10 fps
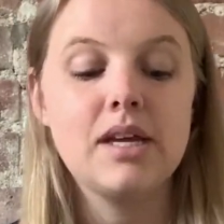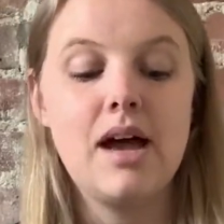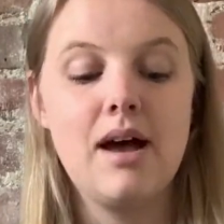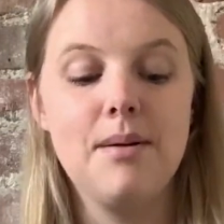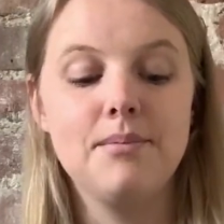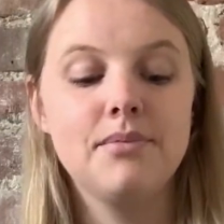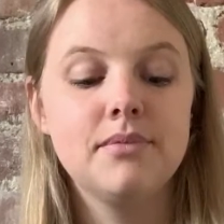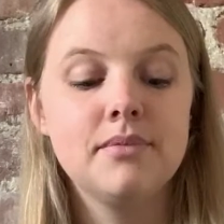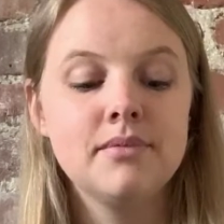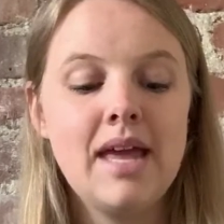And
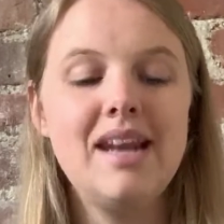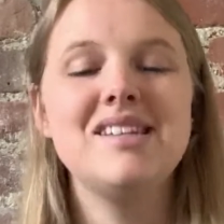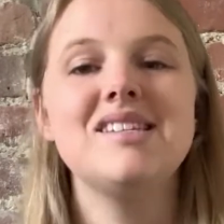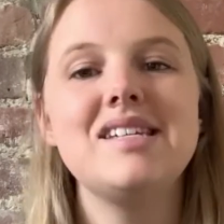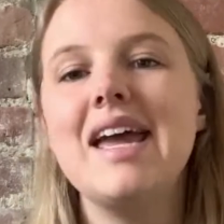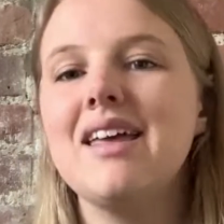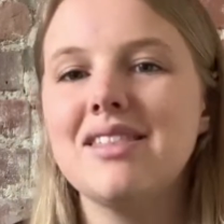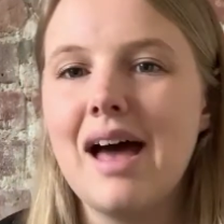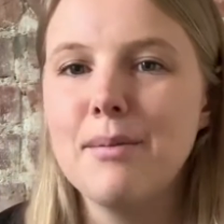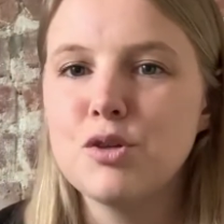it doesn't take
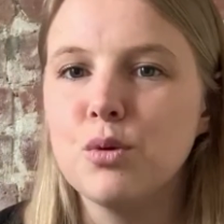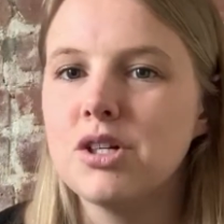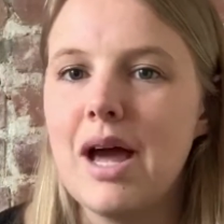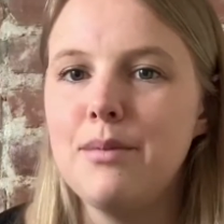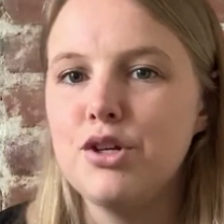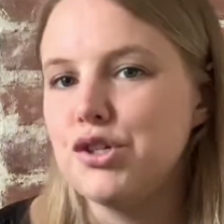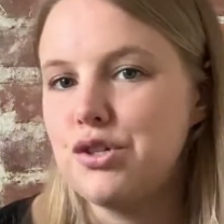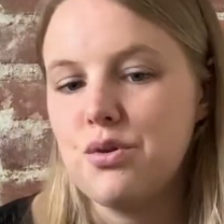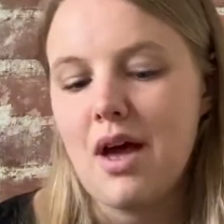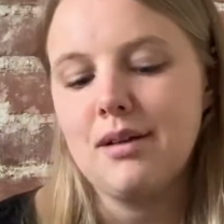that much more time to just
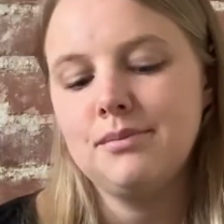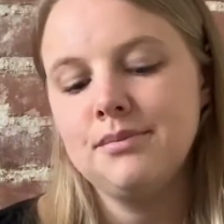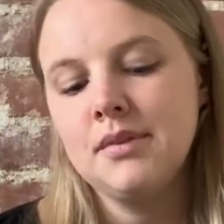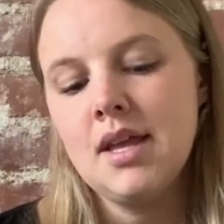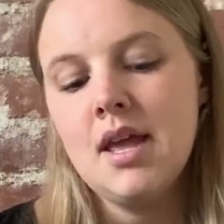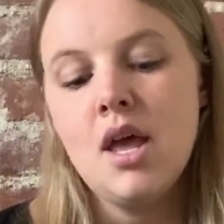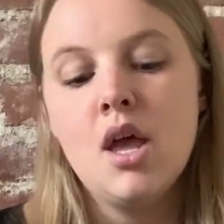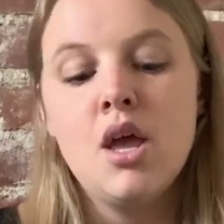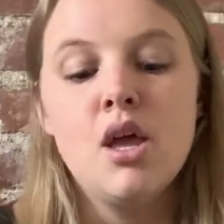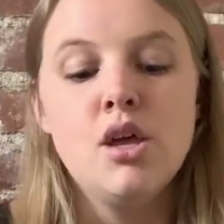do that.
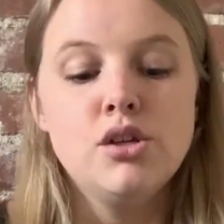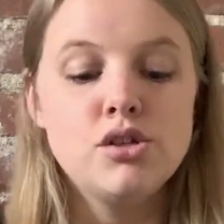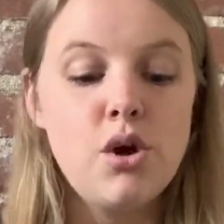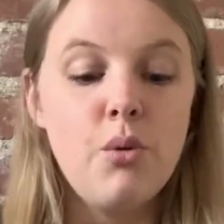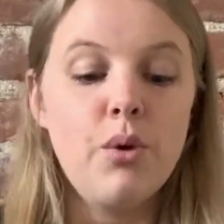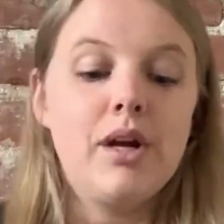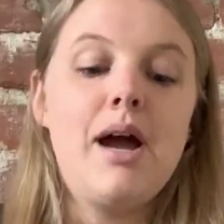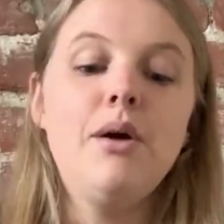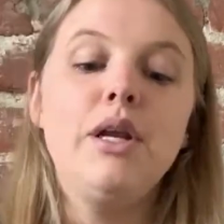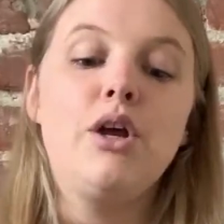So we're now going to